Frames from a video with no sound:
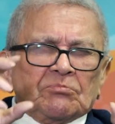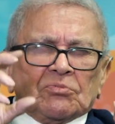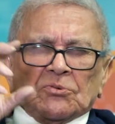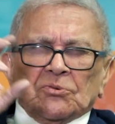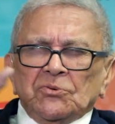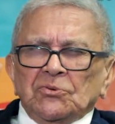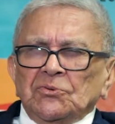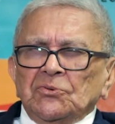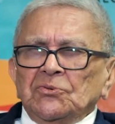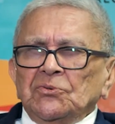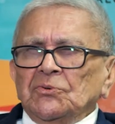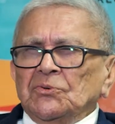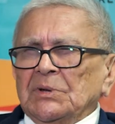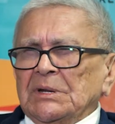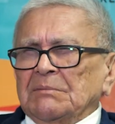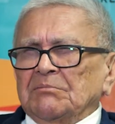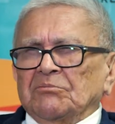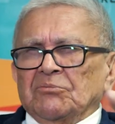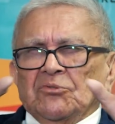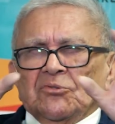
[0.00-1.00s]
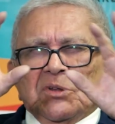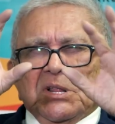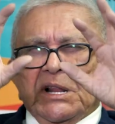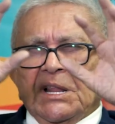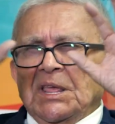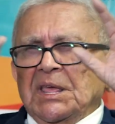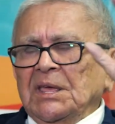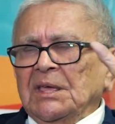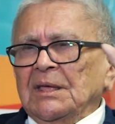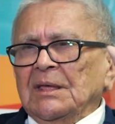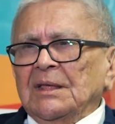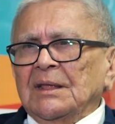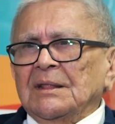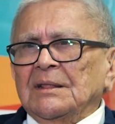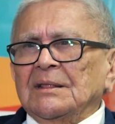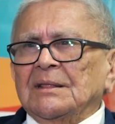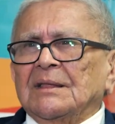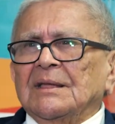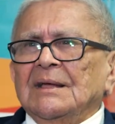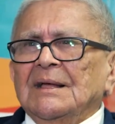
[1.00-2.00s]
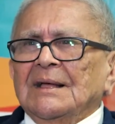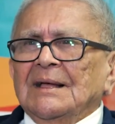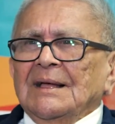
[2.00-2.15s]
blue and brilliant,